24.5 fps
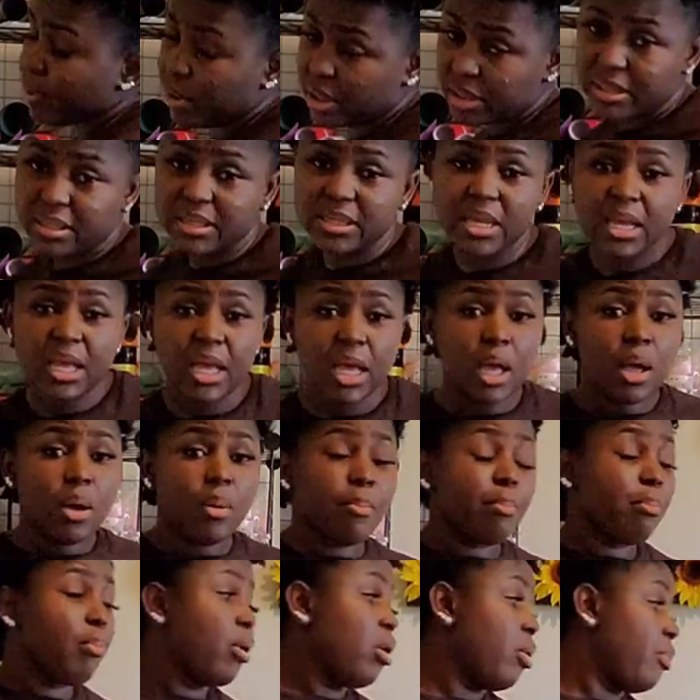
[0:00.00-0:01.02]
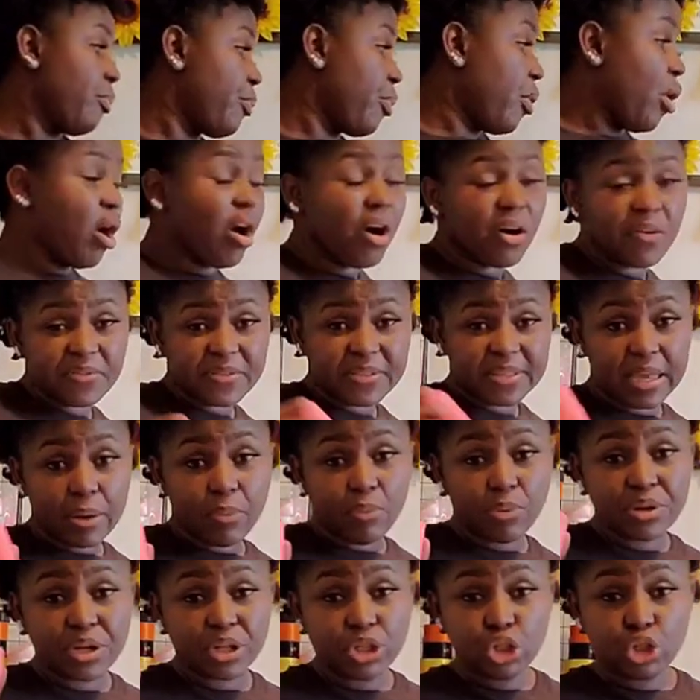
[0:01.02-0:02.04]
bought more puffs. I
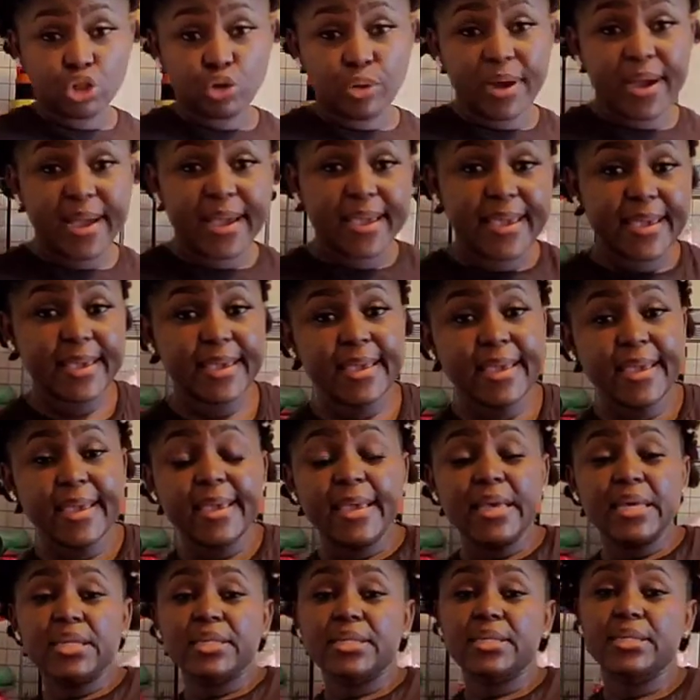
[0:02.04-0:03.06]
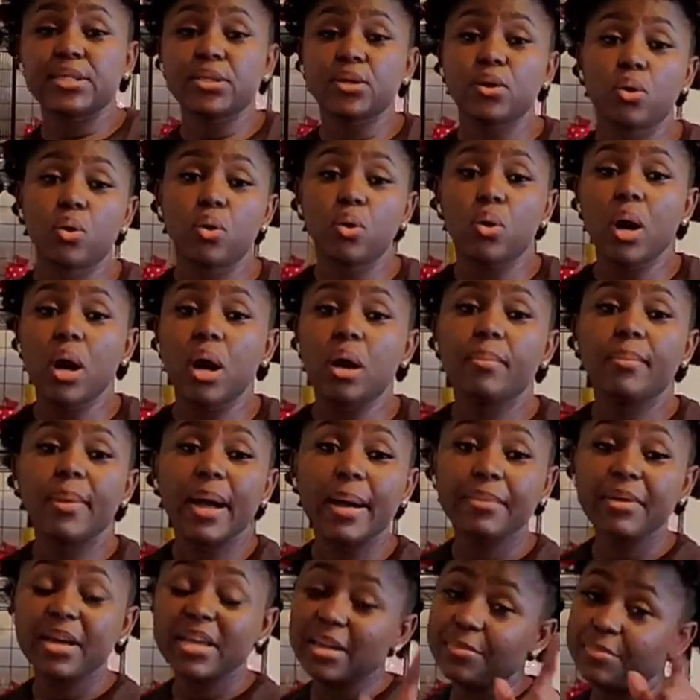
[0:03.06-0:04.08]
want to try. So
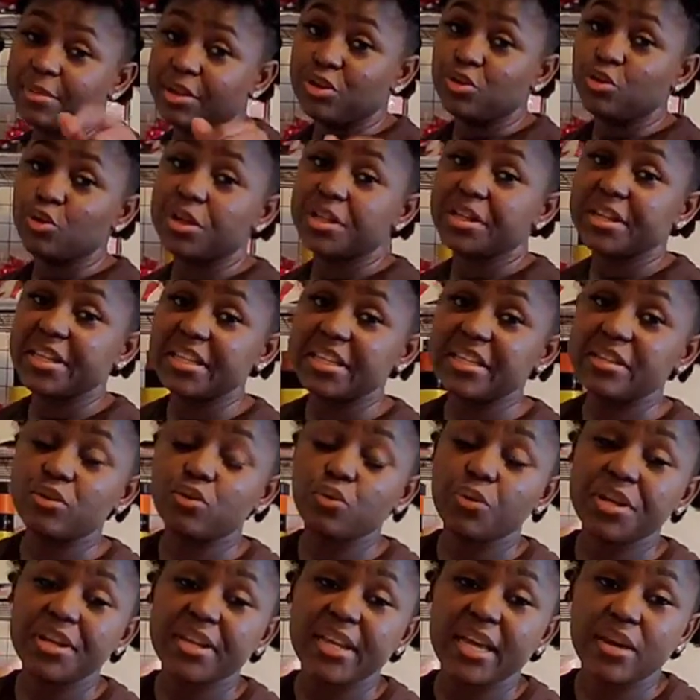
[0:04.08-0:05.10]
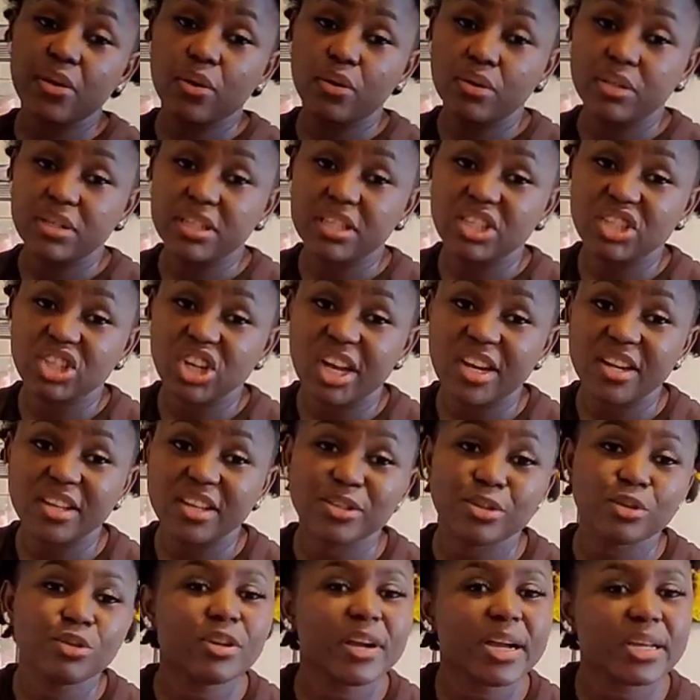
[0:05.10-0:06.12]
I'm going to be doing that on this channel.
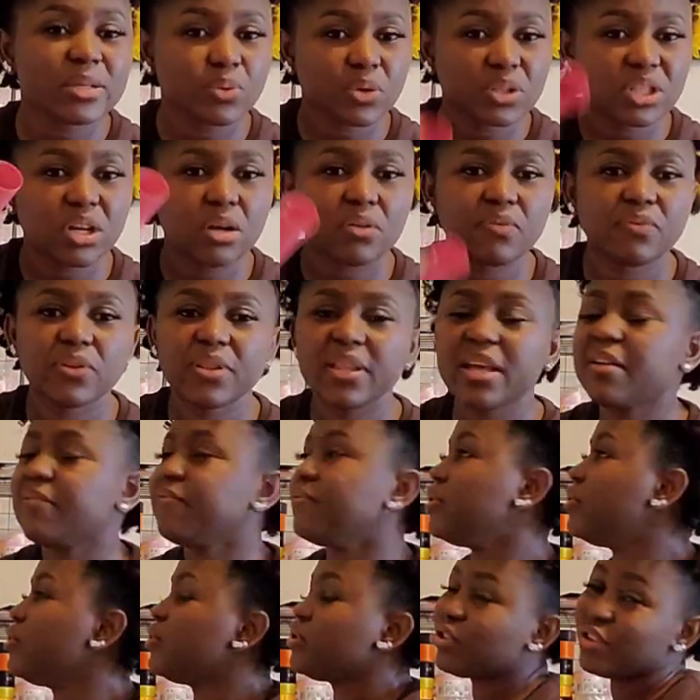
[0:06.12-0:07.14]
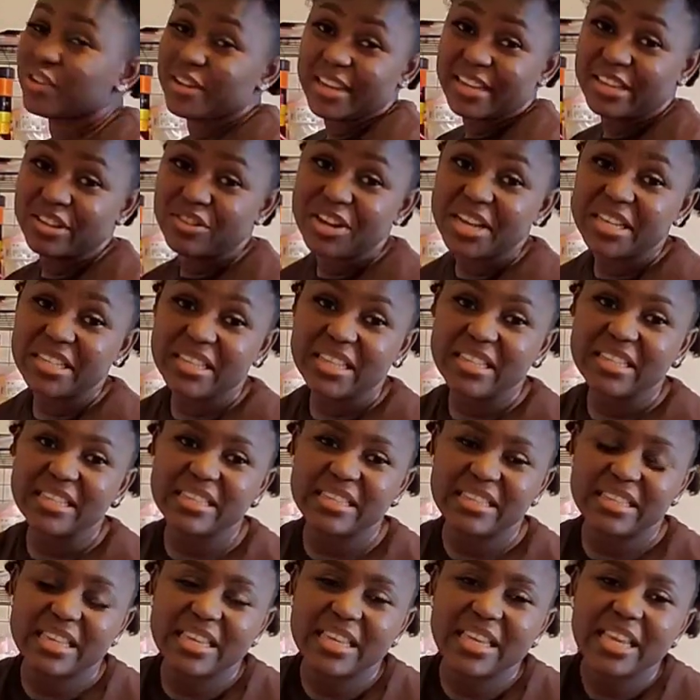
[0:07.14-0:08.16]
So you guys watch out for that video so that you guys can
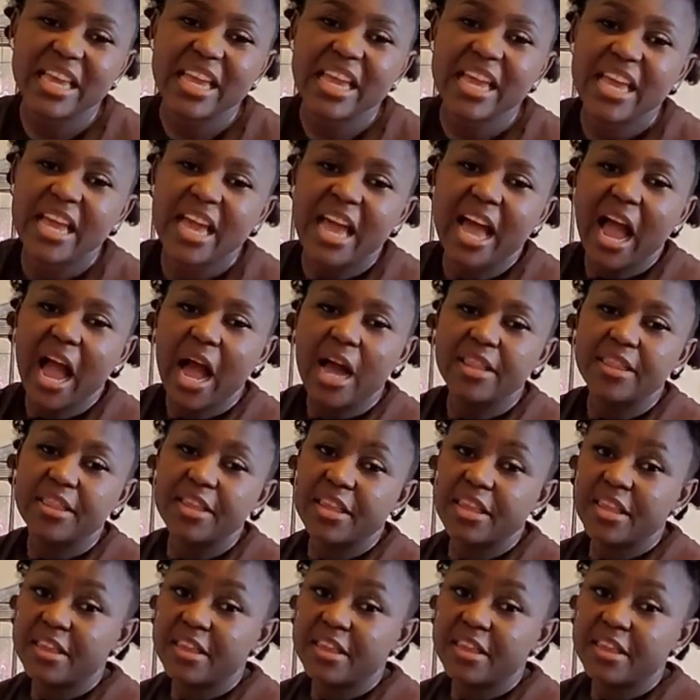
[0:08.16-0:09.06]
see the